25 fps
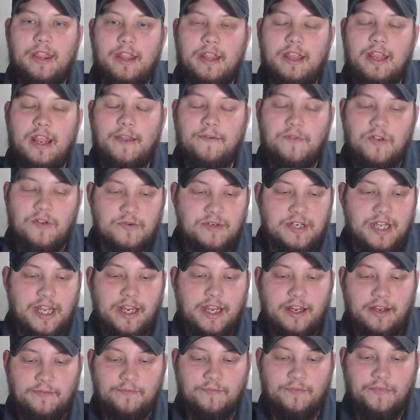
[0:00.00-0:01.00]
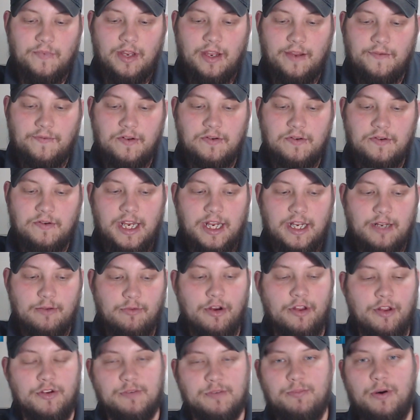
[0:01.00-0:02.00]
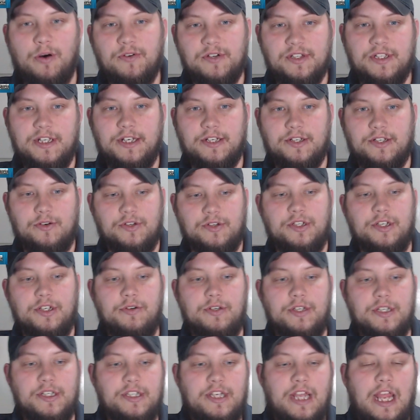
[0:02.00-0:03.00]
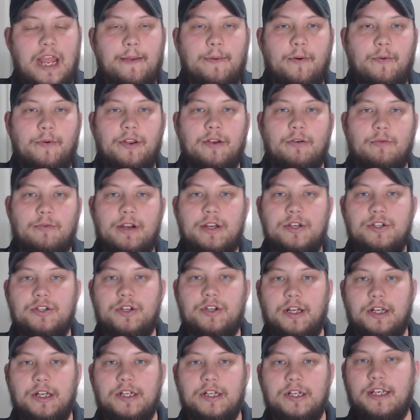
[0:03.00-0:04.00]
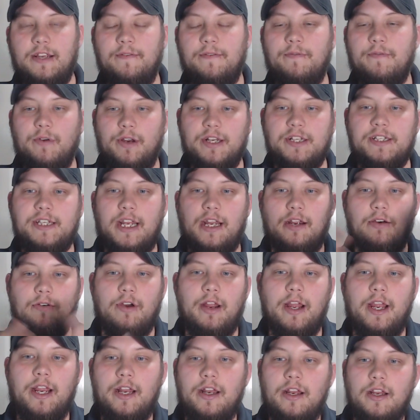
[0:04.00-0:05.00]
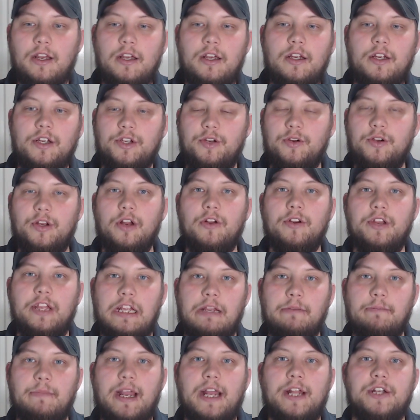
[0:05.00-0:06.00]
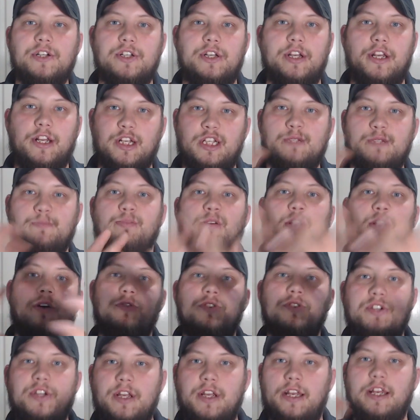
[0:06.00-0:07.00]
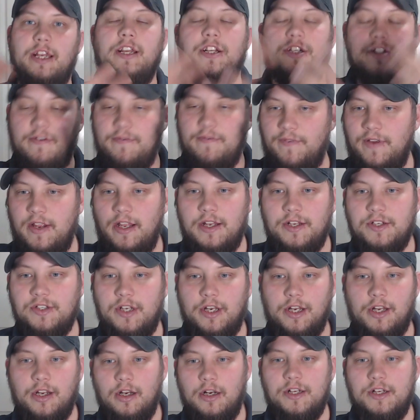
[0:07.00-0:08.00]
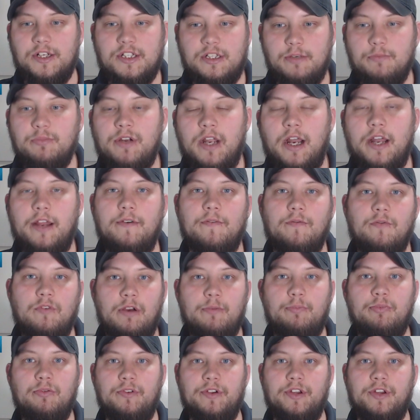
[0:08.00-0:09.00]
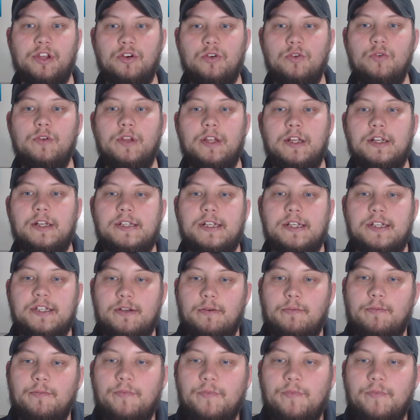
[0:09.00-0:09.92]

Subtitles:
if you take one of those pulse sensors and you just tap it with a wrench, you can see it freaks out, right? You could only imagine an explosion at each event is going to cause some kind of ripple in the cooling system.